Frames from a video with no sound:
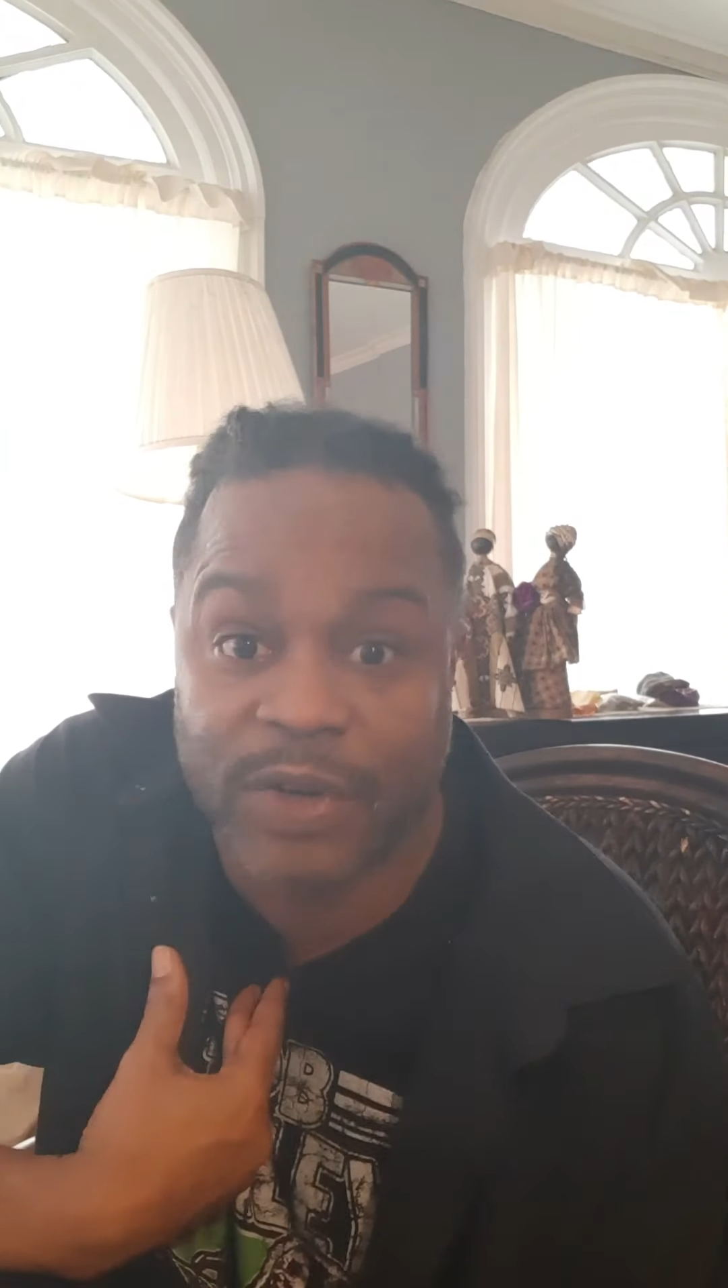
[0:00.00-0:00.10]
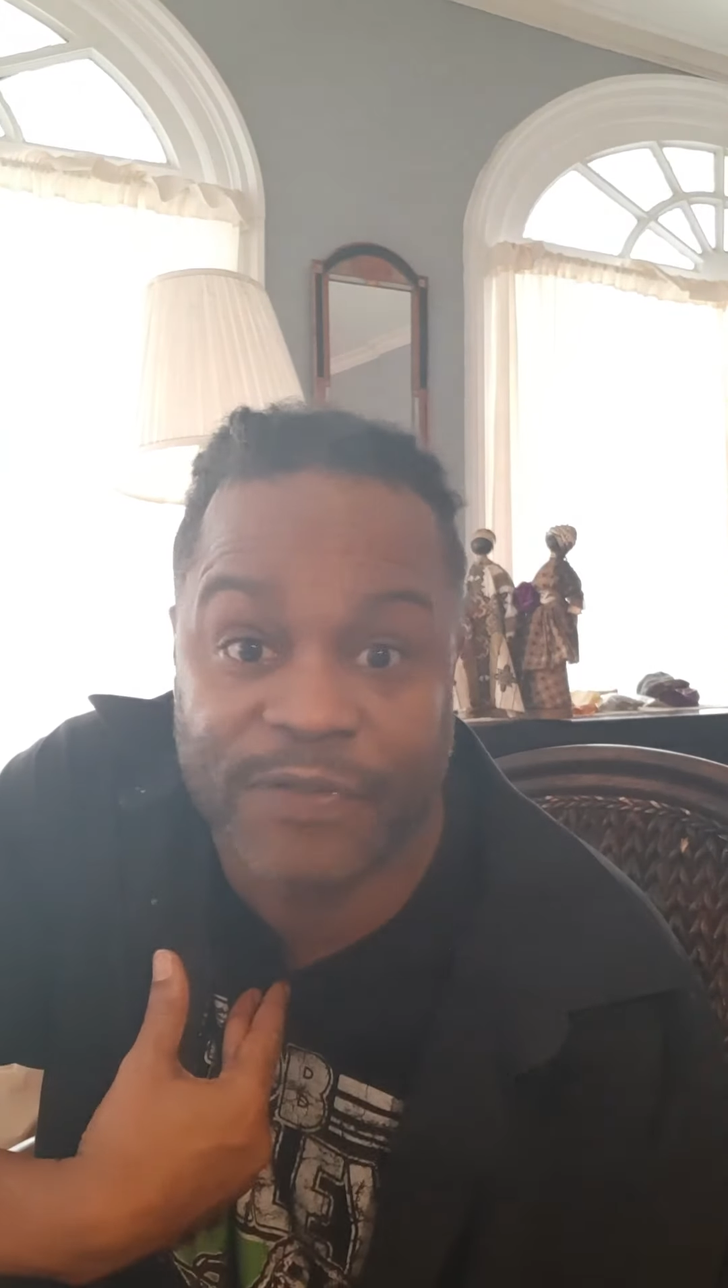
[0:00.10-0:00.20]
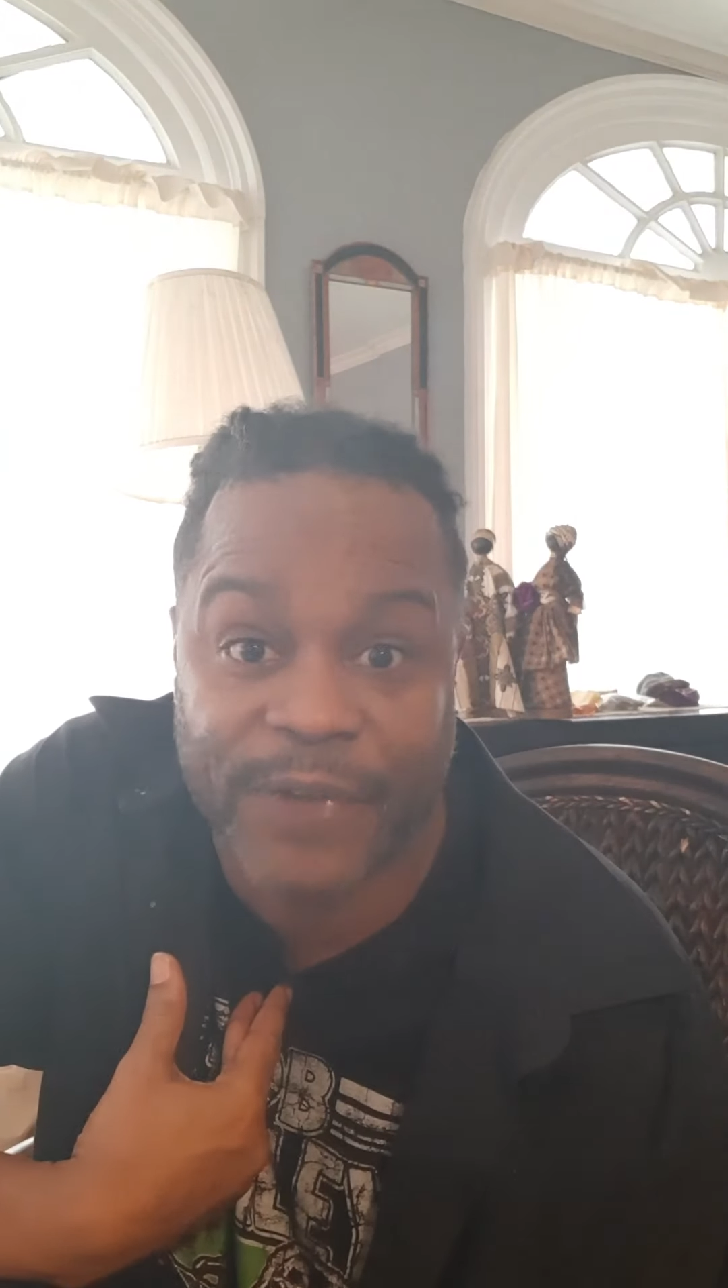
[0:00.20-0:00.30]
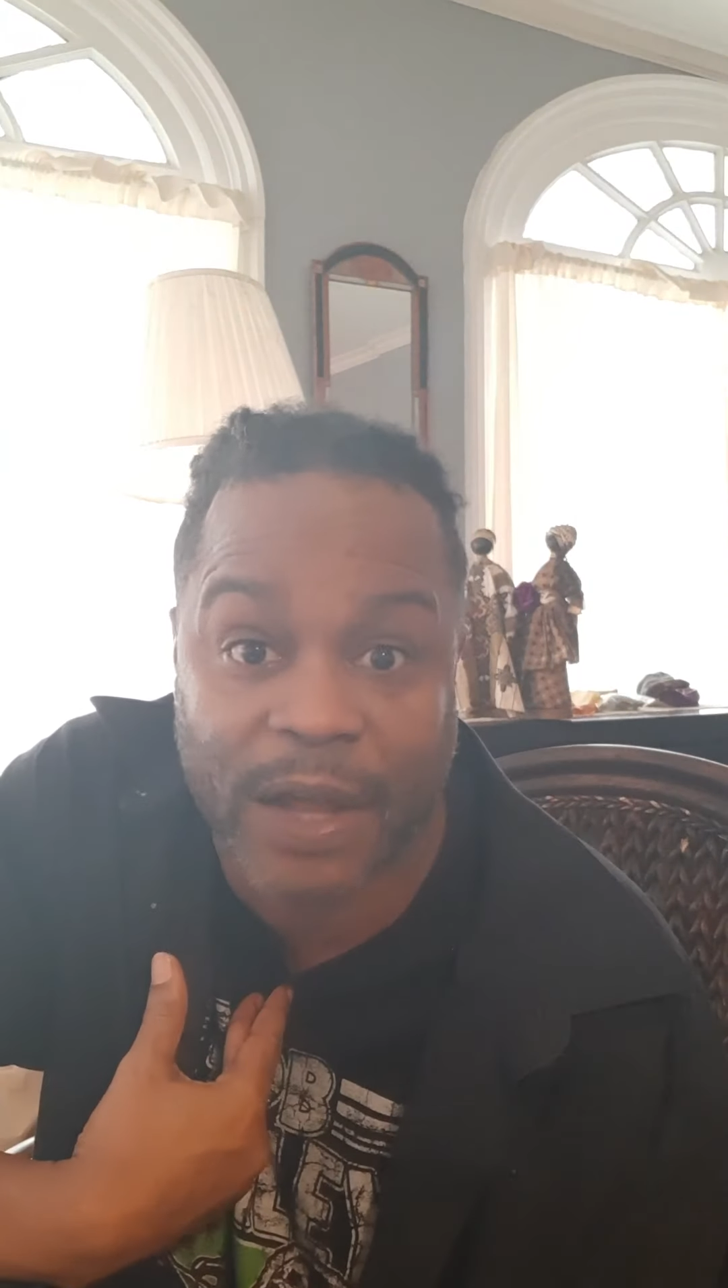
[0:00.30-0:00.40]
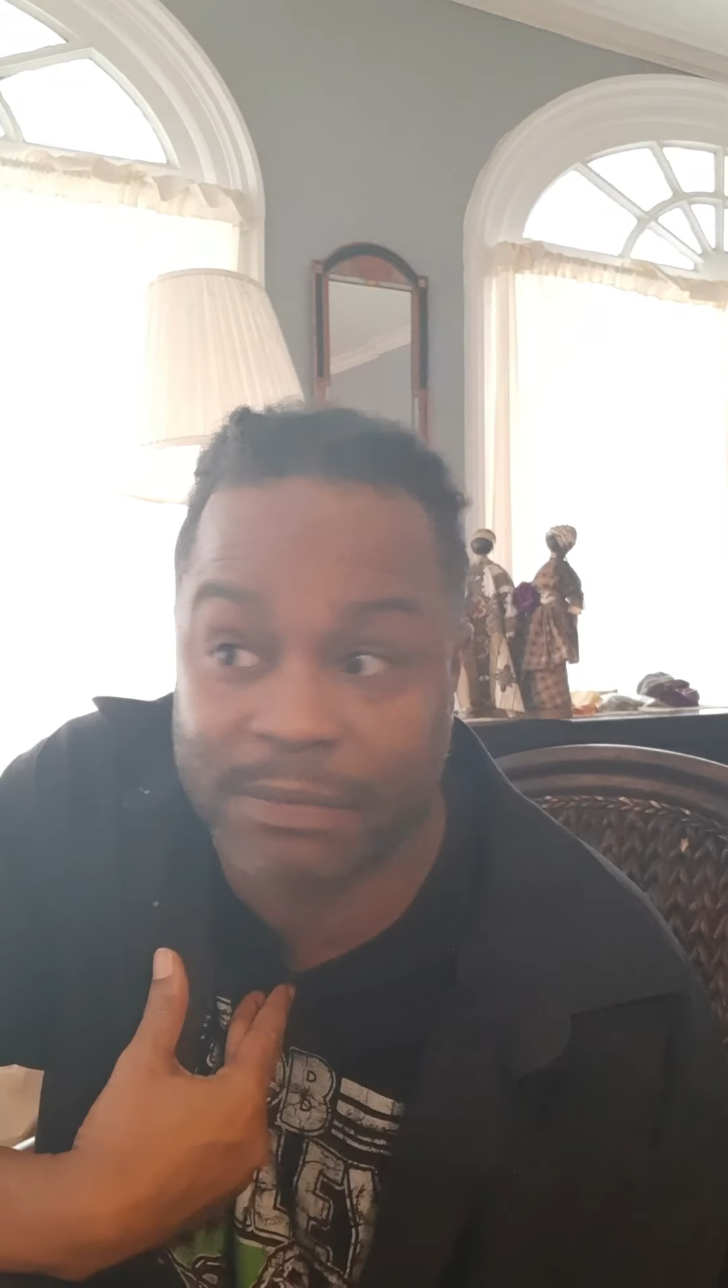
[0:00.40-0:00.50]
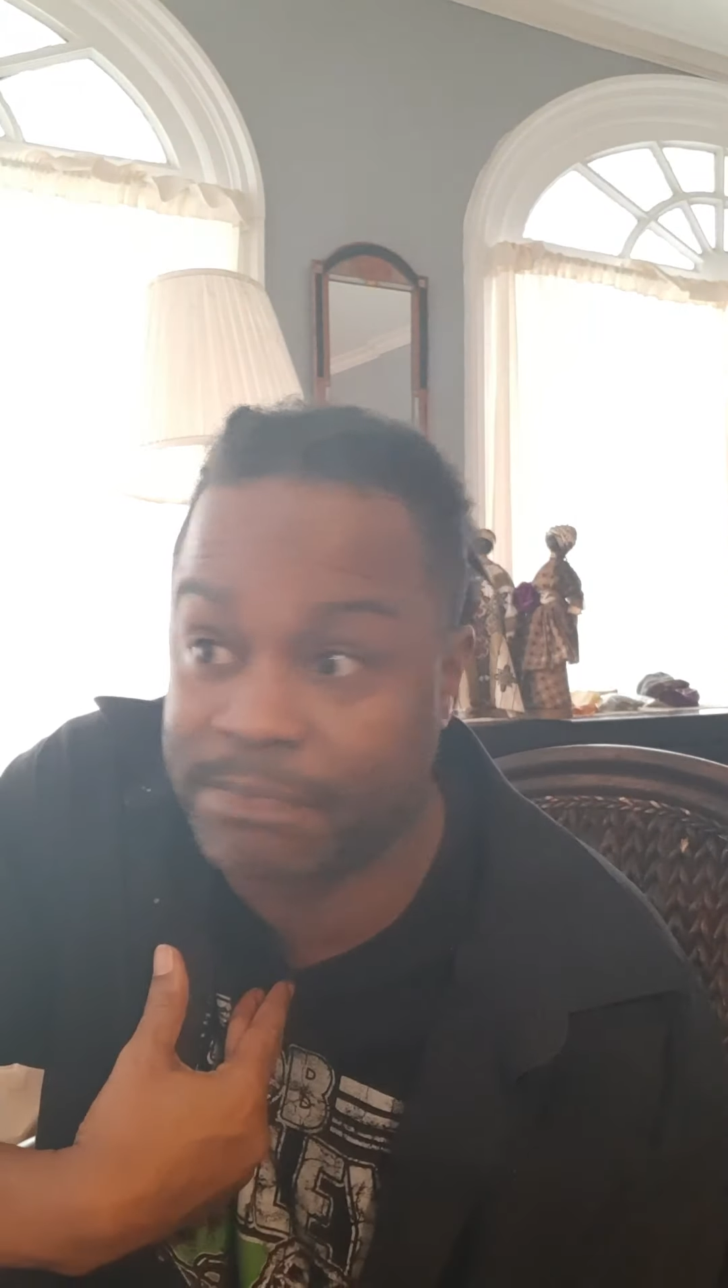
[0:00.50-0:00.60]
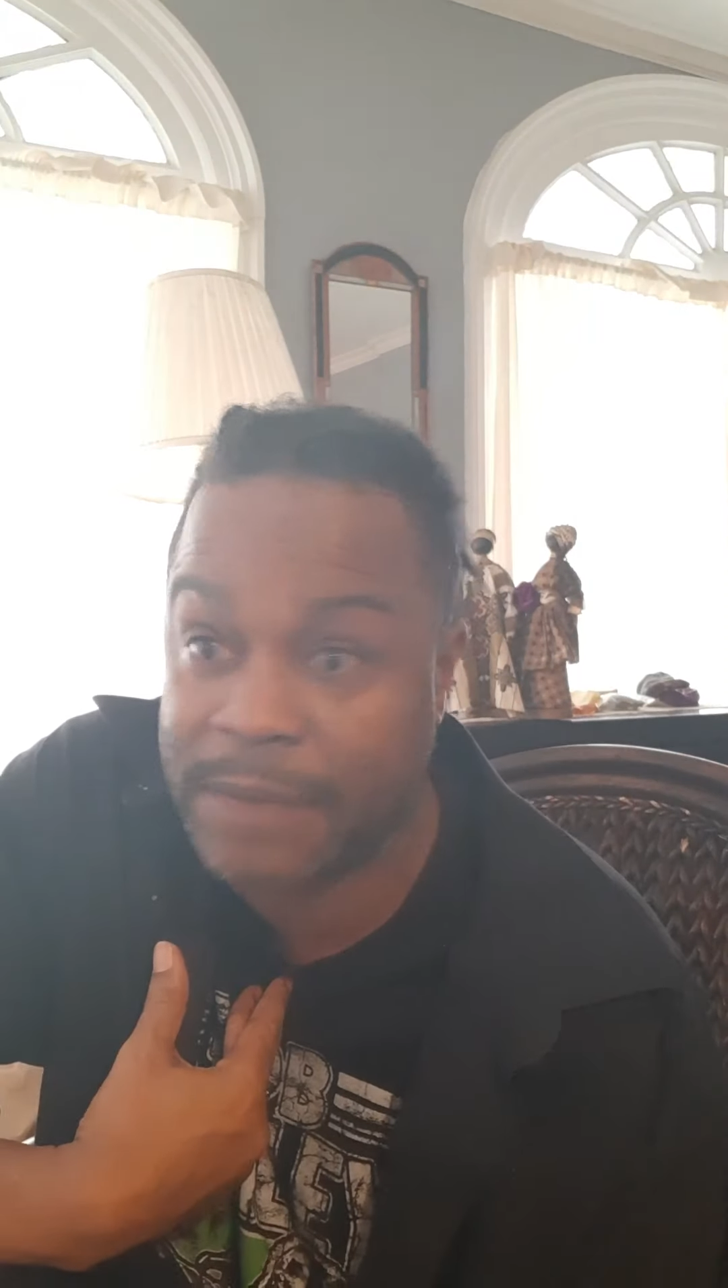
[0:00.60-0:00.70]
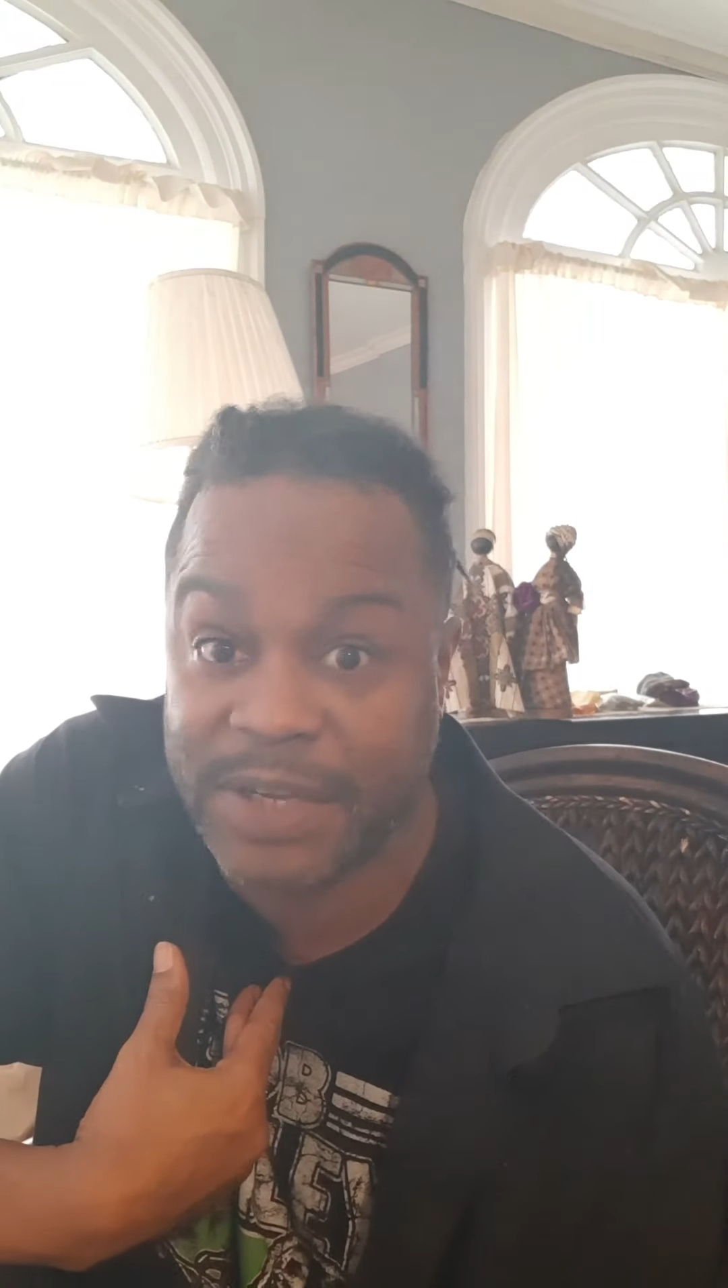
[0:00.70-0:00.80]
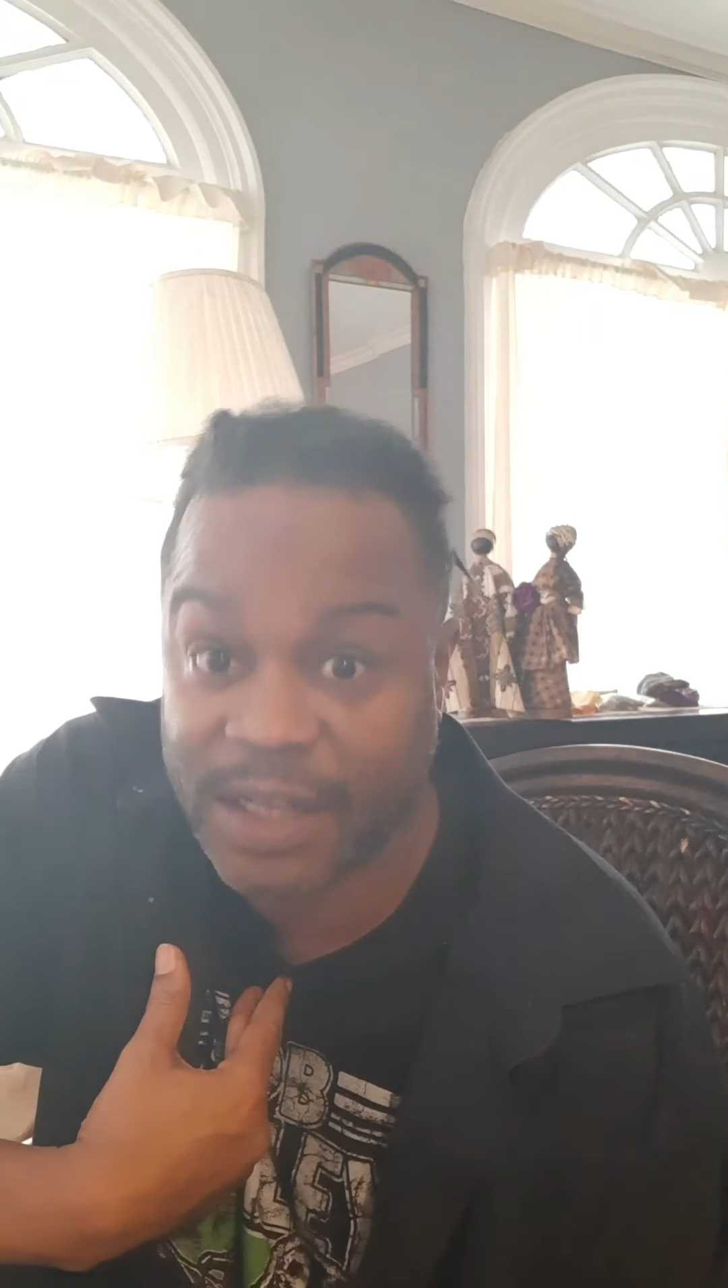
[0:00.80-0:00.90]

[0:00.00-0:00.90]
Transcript: have felt maybe